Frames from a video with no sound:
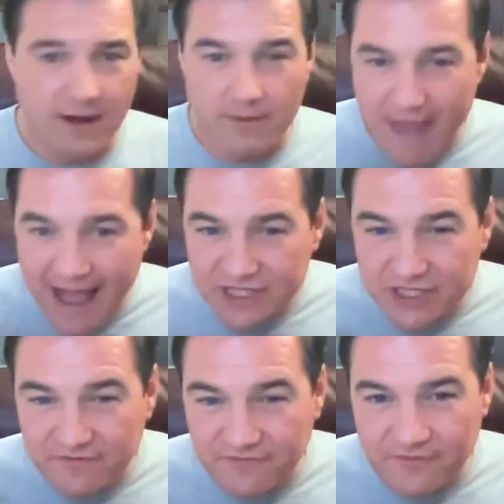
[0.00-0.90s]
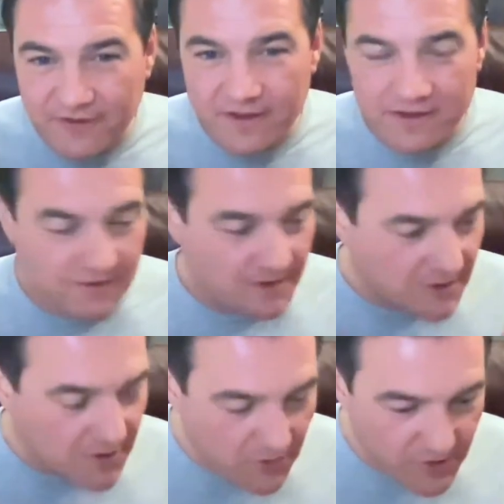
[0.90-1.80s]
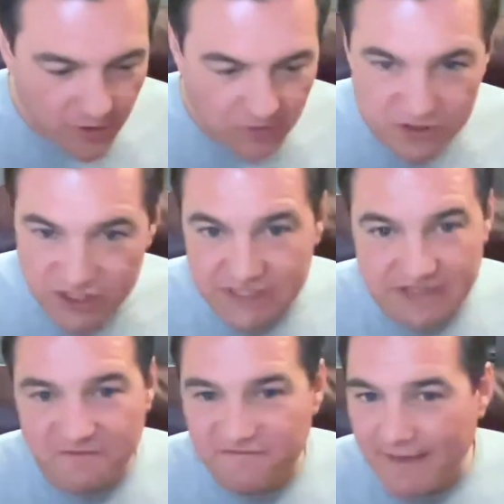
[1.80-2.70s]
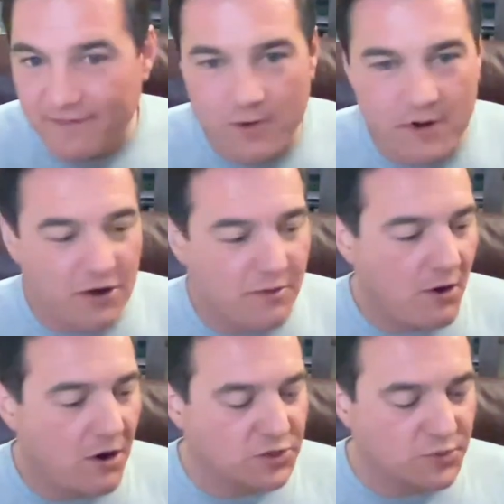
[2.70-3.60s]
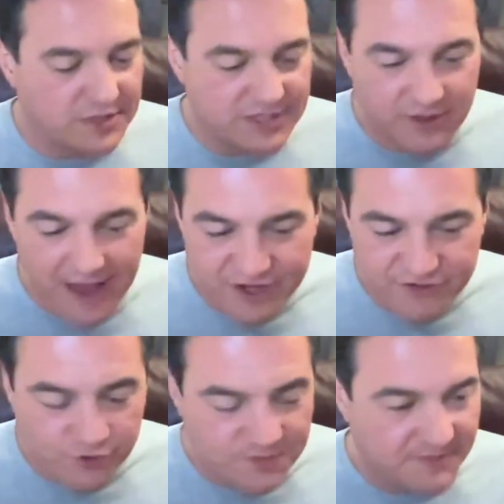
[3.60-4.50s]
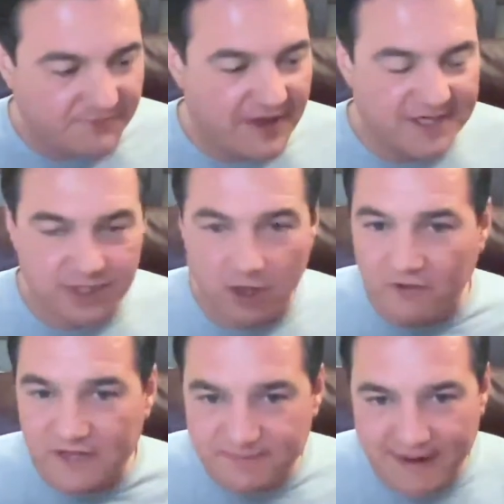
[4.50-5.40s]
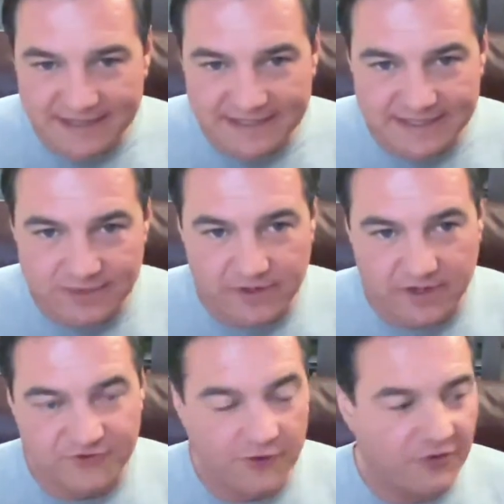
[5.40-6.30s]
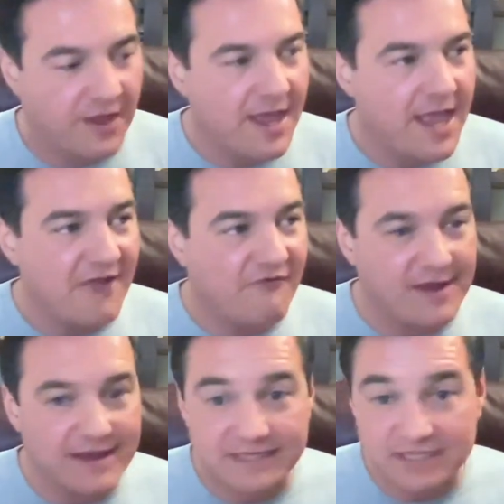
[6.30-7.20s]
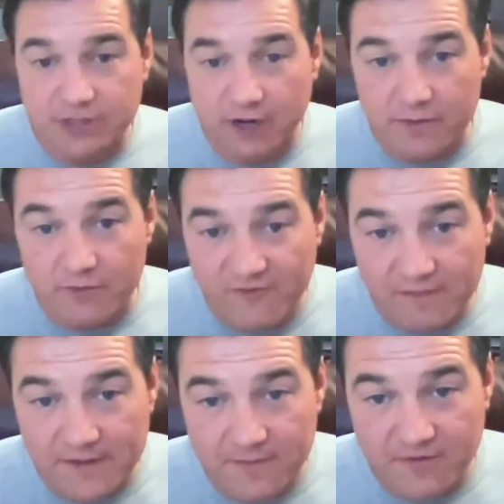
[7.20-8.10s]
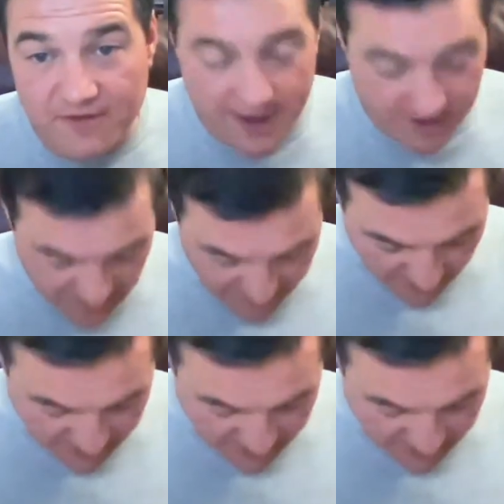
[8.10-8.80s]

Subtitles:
imagine if, just in February or March, when we still had troops in place and all these bases that we controlled, if we had just started moving people then and had done